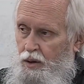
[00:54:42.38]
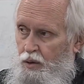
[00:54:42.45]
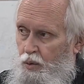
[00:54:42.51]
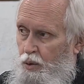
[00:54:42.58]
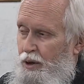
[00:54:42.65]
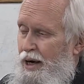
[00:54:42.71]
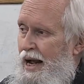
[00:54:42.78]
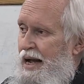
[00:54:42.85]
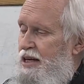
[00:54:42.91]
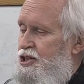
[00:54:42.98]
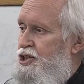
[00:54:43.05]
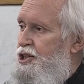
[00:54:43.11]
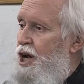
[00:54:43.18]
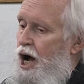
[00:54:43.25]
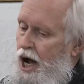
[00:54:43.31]

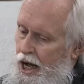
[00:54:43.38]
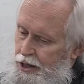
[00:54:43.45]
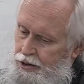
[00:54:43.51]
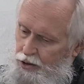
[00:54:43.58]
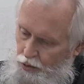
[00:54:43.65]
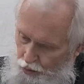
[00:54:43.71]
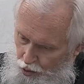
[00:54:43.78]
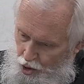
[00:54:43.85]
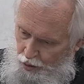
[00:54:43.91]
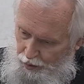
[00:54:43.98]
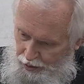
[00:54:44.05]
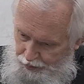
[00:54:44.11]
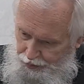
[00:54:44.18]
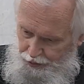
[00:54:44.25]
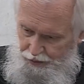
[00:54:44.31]
whereas
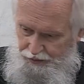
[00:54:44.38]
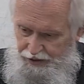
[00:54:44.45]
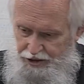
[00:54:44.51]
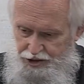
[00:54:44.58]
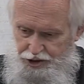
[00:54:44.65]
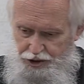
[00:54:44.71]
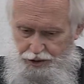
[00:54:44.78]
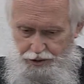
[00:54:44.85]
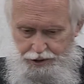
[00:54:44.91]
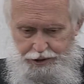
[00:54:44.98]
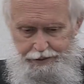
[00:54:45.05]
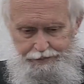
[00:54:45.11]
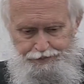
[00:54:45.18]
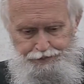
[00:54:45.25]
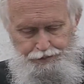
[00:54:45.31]
non-Roman
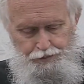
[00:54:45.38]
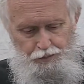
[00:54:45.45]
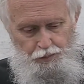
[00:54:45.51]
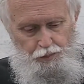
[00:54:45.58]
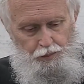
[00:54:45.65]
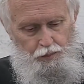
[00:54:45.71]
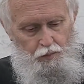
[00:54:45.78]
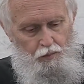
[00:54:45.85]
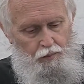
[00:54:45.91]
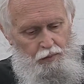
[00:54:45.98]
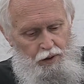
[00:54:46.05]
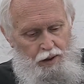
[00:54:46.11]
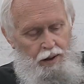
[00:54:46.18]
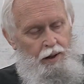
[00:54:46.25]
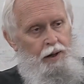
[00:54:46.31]
provincials
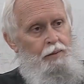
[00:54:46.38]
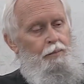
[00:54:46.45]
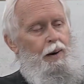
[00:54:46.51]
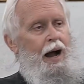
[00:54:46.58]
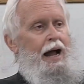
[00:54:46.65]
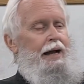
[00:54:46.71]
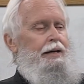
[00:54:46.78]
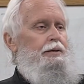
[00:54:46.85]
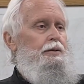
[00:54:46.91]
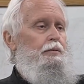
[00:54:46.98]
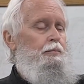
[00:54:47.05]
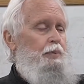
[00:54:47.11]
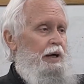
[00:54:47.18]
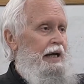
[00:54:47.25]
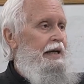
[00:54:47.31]

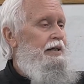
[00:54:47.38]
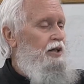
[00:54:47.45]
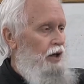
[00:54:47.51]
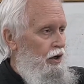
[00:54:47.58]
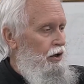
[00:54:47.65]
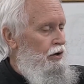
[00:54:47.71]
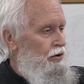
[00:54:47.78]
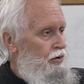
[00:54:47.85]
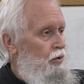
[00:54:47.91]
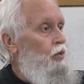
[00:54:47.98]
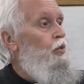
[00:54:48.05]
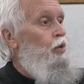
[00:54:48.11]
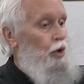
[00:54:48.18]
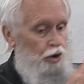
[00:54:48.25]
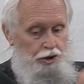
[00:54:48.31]
might pay cult
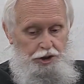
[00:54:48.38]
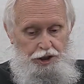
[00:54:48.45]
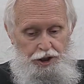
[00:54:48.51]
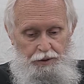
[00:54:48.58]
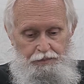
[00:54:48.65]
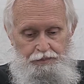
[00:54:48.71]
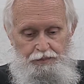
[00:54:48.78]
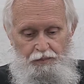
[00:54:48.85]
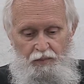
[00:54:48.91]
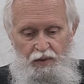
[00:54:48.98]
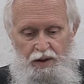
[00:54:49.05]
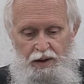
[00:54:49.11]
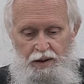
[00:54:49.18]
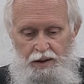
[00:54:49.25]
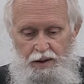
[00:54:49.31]

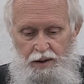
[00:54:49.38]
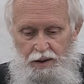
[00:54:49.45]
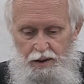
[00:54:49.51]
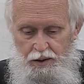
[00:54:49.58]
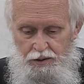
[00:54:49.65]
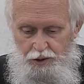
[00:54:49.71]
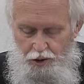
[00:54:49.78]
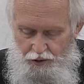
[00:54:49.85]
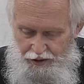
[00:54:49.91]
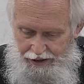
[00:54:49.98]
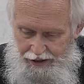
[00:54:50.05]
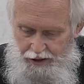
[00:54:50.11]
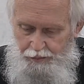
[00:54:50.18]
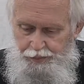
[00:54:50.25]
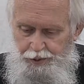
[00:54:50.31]
worship to
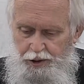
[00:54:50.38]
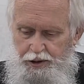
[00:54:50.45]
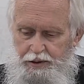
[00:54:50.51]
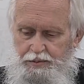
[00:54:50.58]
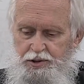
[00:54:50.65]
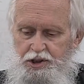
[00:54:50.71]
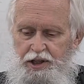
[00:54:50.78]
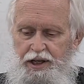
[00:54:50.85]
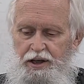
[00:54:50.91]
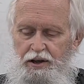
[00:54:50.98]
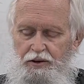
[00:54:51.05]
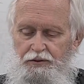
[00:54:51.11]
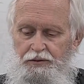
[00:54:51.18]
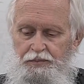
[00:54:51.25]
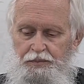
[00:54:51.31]
the emperor
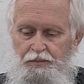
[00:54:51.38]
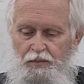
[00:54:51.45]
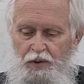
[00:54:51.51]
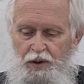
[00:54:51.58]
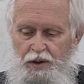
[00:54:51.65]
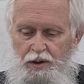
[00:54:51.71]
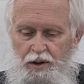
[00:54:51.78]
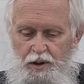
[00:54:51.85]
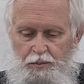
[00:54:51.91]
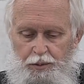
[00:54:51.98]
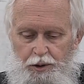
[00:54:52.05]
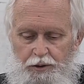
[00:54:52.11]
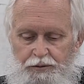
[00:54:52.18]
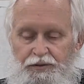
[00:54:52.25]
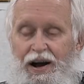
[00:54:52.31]
himself,
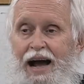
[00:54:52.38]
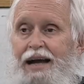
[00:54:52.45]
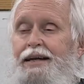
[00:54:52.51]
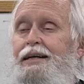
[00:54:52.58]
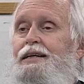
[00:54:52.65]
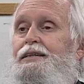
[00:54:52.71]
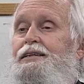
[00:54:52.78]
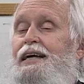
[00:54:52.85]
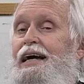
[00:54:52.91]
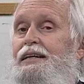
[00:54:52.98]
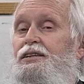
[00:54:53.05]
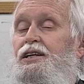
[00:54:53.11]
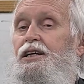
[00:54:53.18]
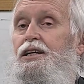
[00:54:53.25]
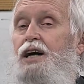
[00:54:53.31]
provided
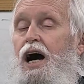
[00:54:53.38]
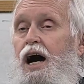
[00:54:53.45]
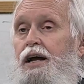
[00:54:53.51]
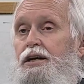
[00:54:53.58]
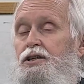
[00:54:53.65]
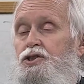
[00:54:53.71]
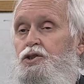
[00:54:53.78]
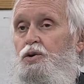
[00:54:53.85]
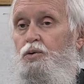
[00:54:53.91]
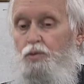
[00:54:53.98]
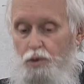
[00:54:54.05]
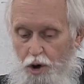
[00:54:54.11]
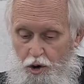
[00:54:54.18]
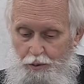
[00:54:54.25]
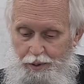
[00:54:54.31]
that the goddess
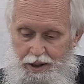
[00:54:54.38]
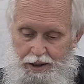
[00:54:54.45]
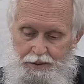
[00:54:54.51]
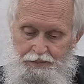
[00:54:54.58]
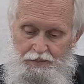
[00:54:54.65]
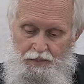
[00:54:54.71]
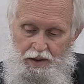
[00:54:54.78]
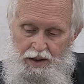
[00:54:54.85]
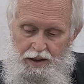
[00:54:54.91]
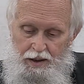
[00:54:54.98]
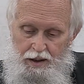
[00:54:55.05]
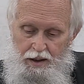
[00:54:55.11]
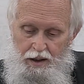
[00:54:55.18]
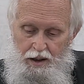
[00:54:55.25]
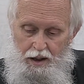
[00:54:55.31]
Roma
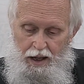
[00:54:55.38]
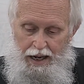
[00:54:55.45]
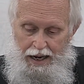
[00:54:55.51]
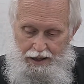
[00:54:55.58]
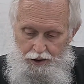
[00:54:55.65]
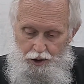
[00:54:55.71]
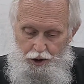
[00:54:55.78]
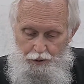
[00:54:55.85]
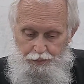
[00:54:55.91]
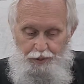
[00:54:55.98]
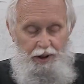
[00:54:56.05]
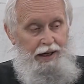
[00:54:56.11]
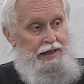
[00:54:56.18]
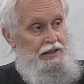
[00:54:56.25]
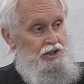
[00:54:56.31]
had her
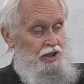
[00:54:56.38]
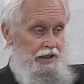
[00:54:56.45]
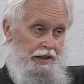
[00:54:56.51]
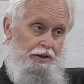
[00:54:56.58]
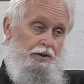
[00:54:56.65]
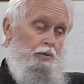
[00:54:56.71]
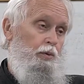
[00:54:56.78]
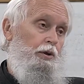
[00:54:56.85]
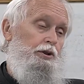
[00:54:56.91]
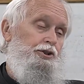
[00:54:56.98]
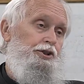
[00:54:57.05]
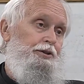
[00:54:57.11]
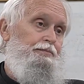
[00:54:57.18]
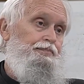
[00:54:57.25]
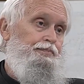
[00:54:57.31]
place in the
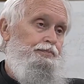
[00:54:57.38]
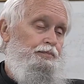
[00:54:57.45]
worship.